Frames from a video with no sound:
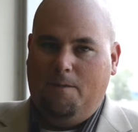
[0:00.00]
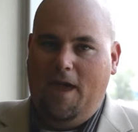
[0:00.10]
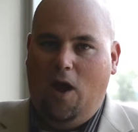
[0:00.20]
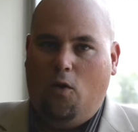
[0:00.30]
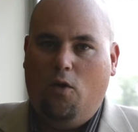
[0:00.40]

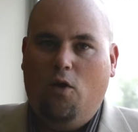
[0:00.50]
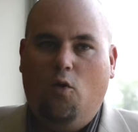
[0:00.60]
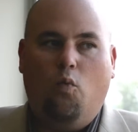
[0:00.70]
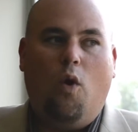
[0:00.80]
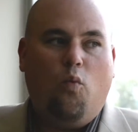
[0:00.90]
Now,
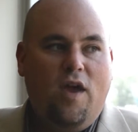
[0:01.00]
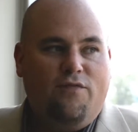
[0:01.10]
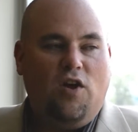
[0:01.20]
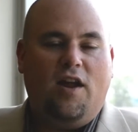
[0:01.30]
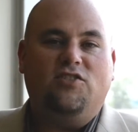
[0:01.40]
what
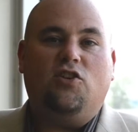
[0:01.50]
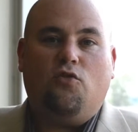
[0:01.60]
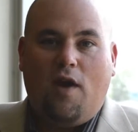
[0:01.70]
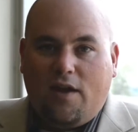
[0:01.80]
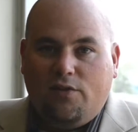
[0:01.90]
we've done as a
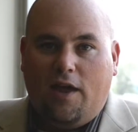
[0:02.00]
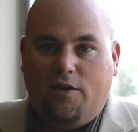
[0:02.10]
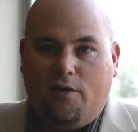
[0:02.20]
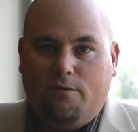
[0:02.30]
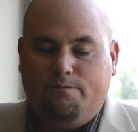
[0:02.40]
direct
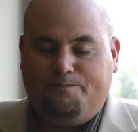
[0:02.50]
lender